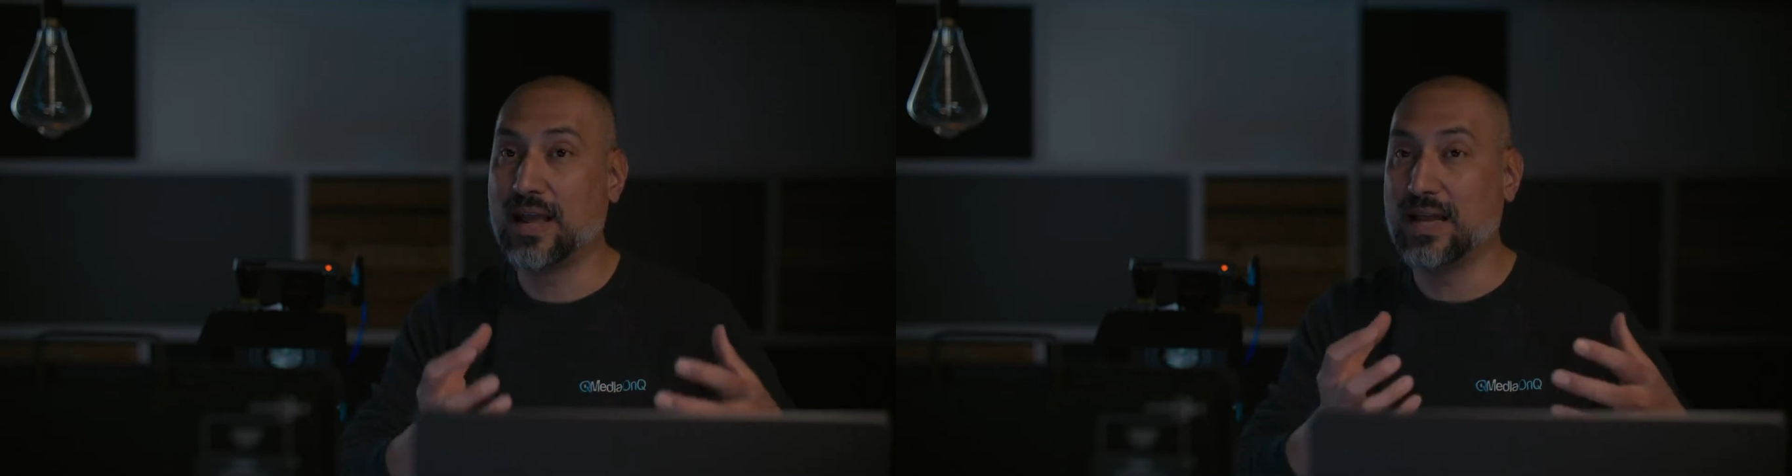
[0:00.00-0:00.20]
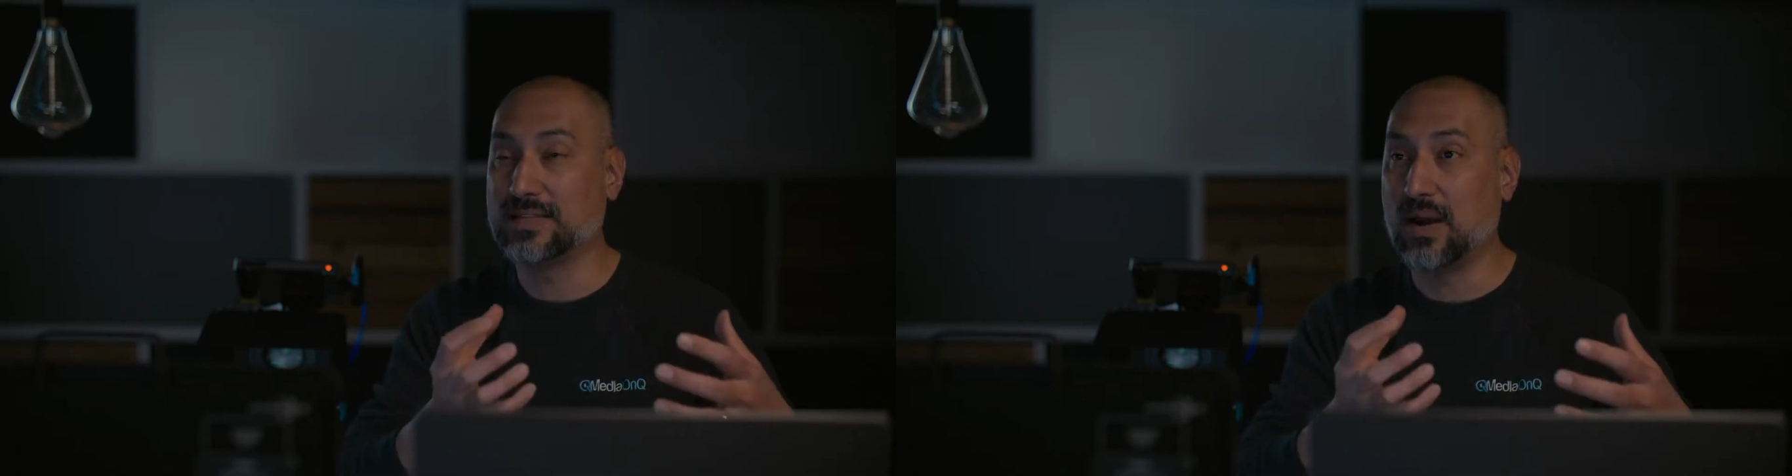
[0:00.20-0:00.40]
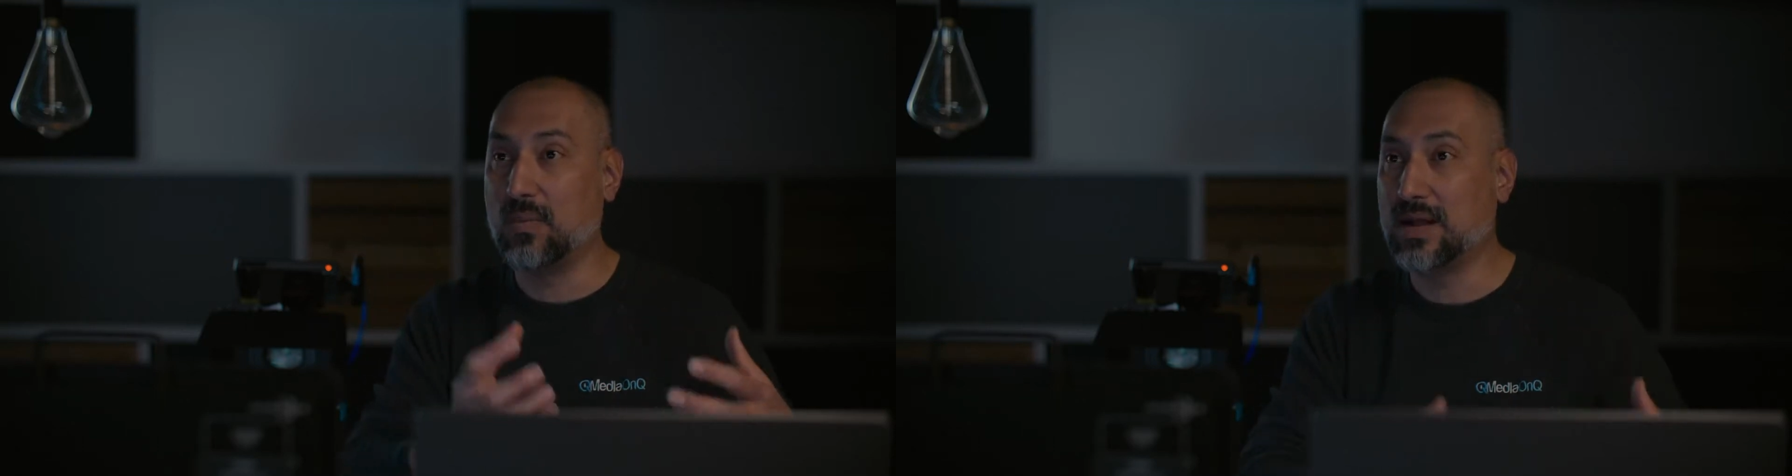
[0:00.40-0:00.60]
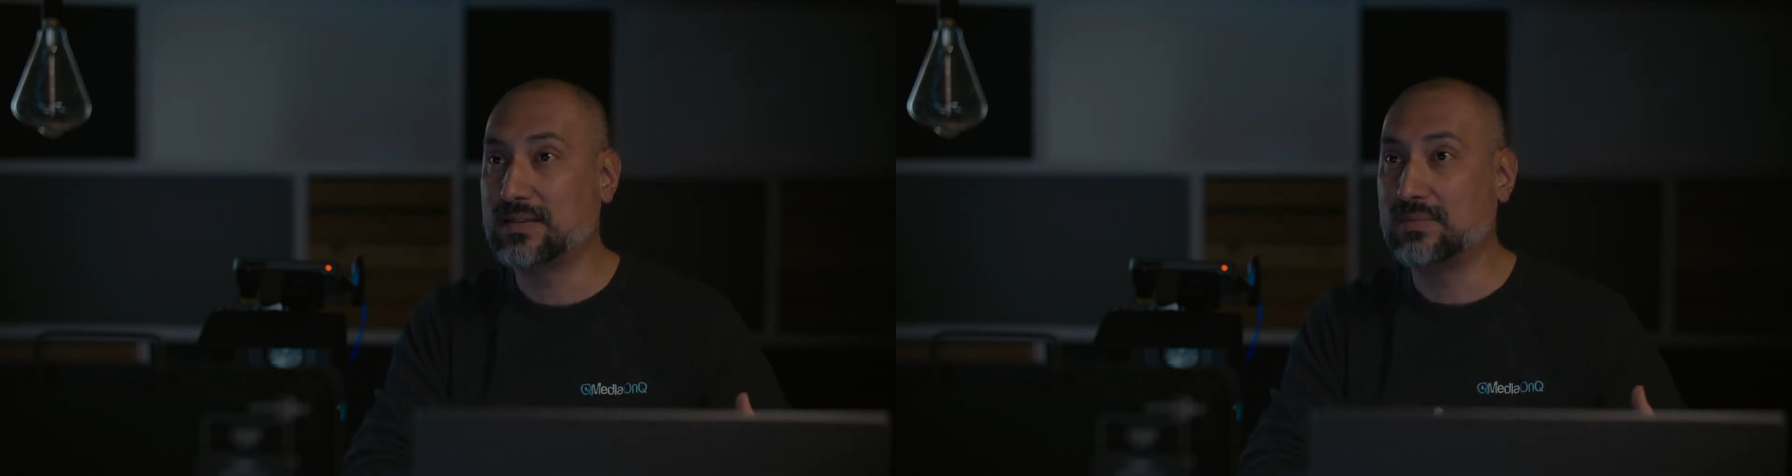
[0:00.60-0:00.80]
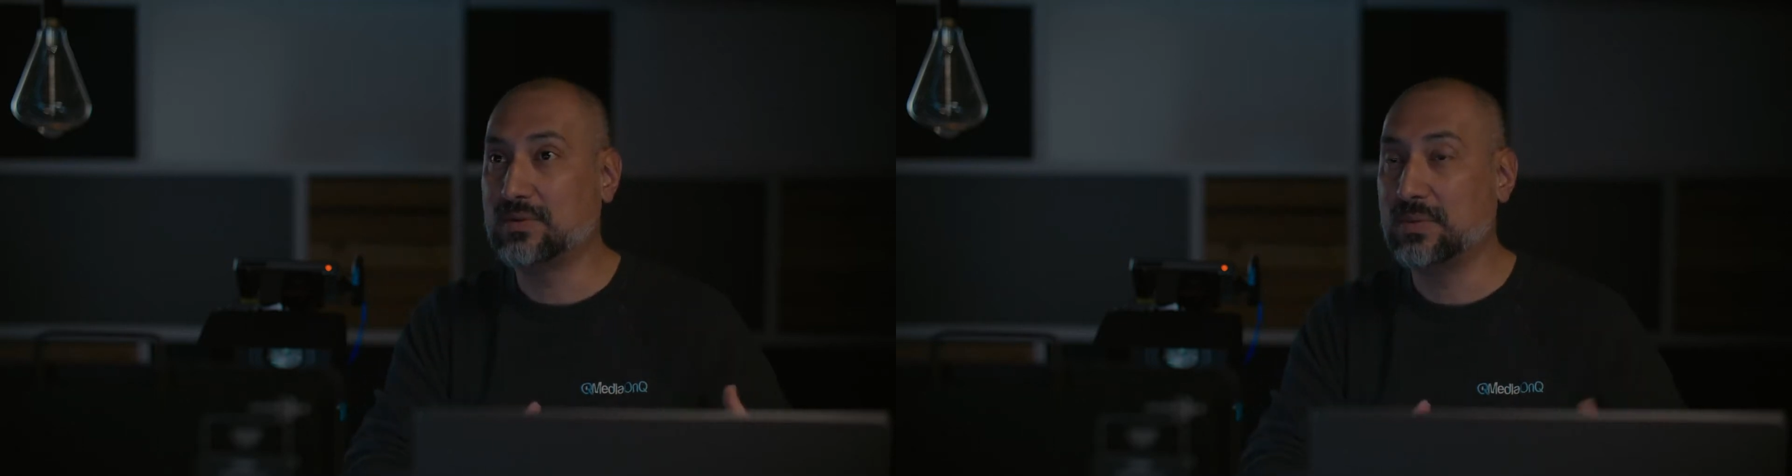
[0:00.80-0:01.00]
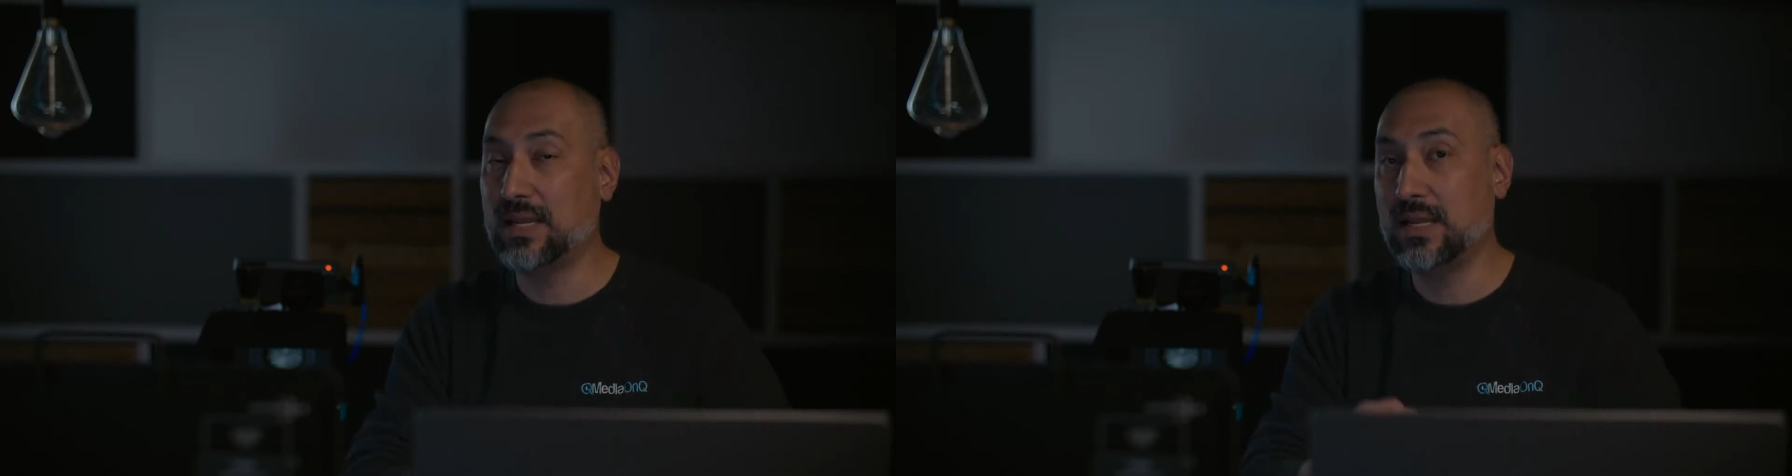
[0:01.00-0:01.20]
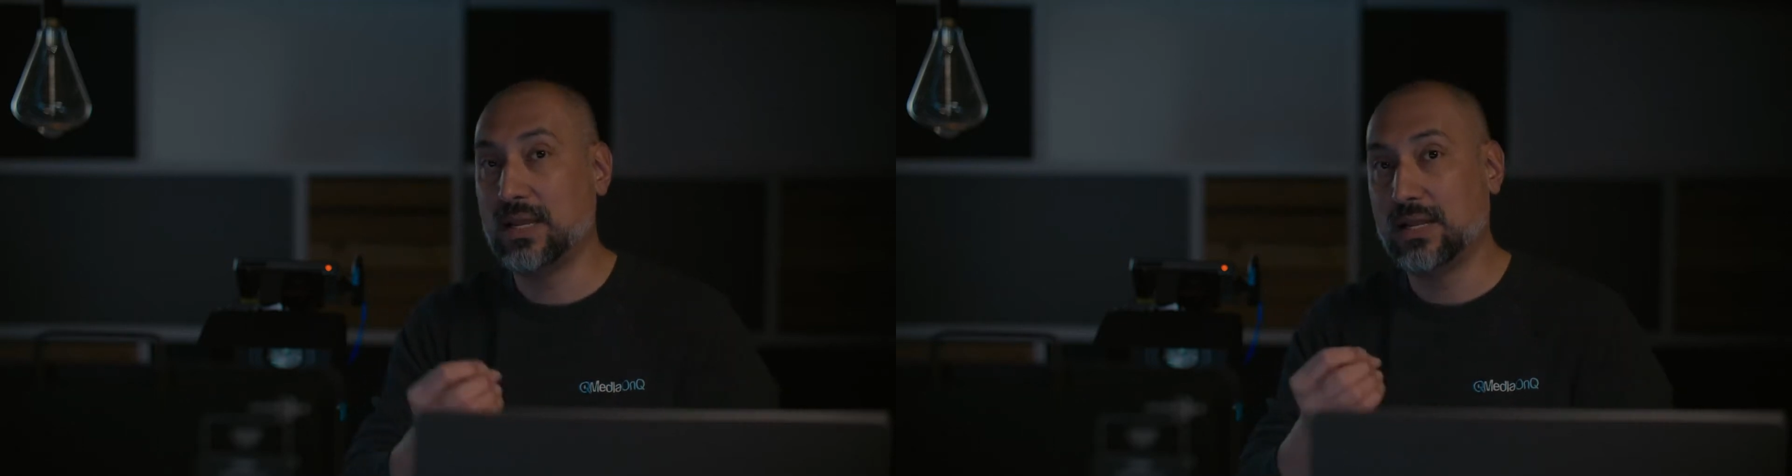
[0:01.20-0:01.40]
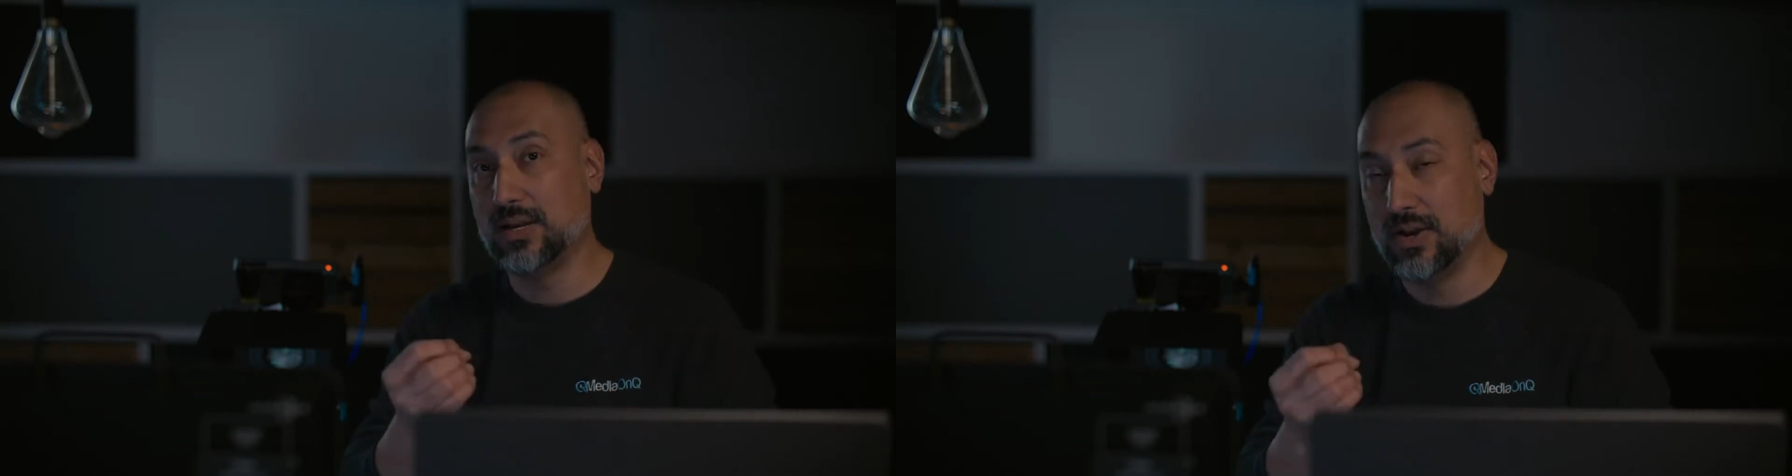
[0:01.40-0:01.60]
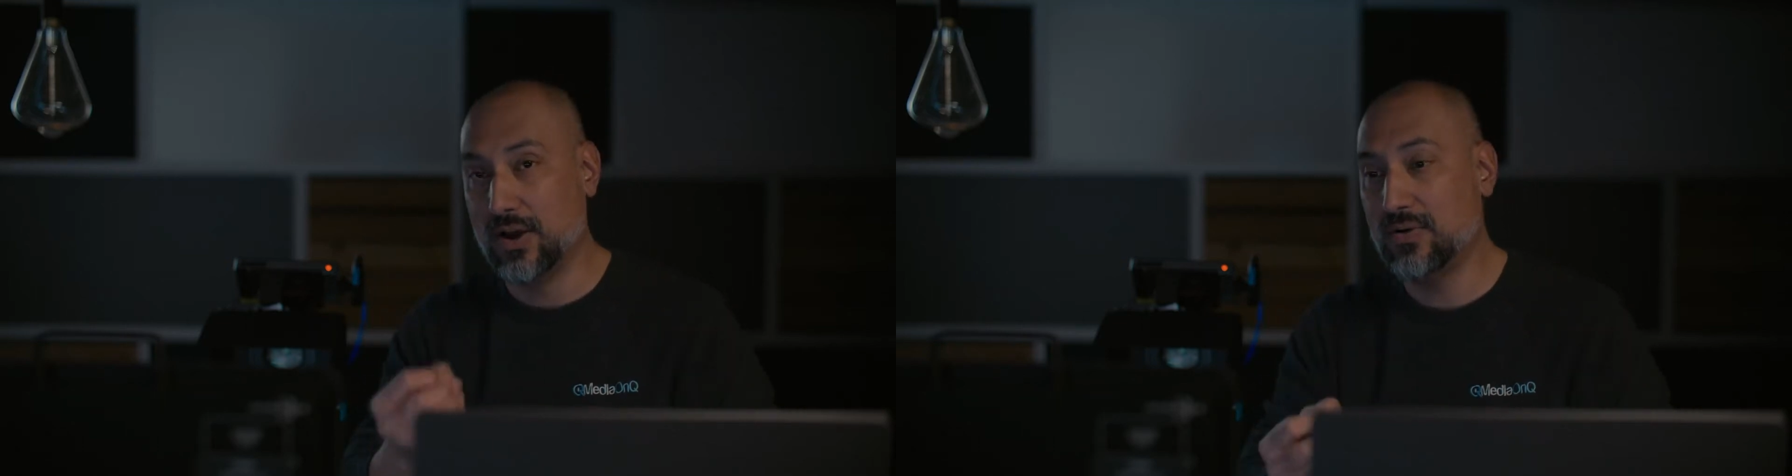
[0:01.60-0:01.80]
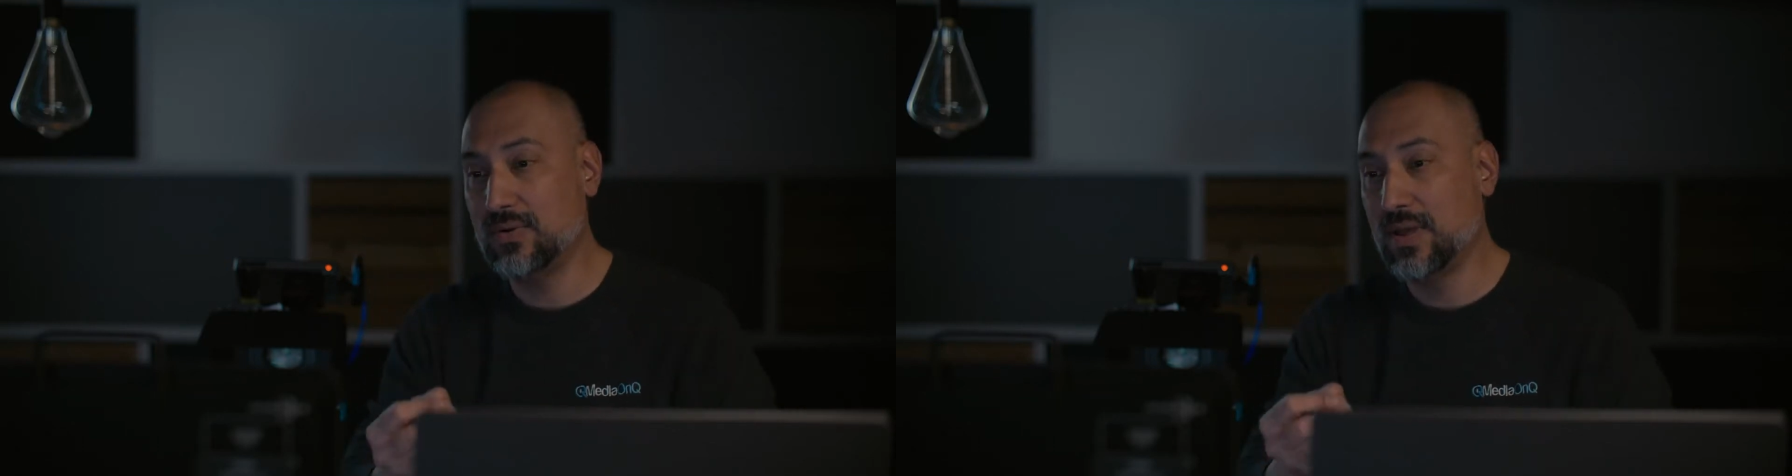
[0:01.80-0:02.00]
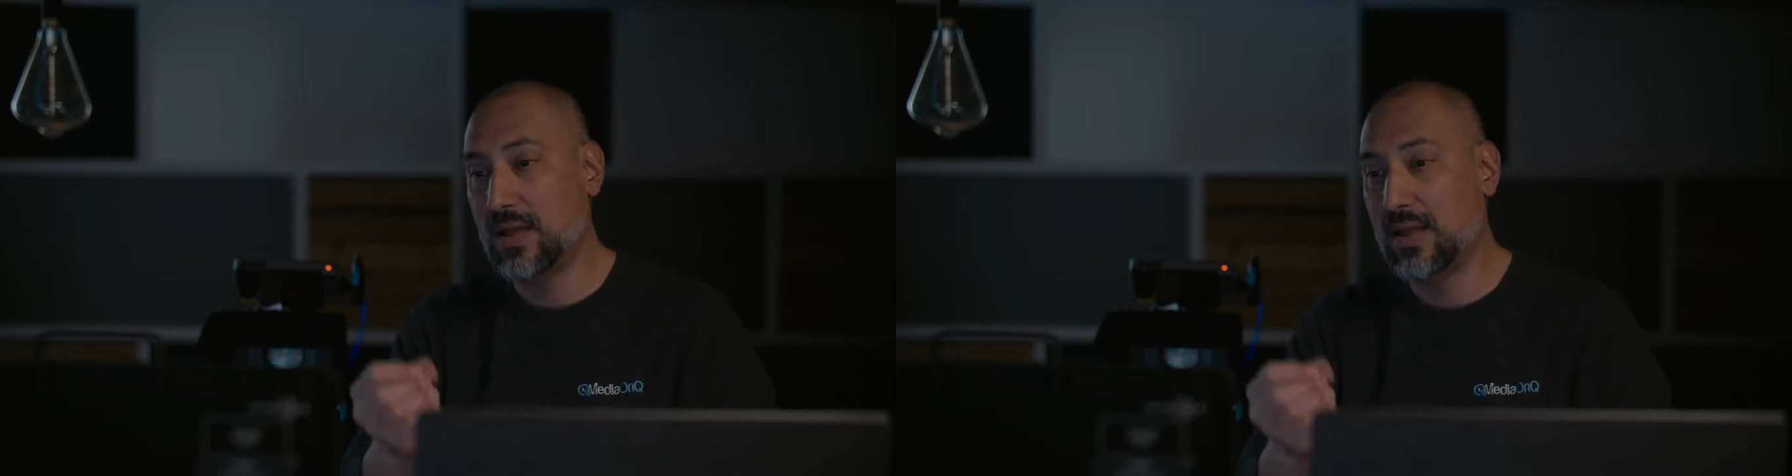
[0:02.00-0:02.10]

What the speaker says: as I want them to be? No.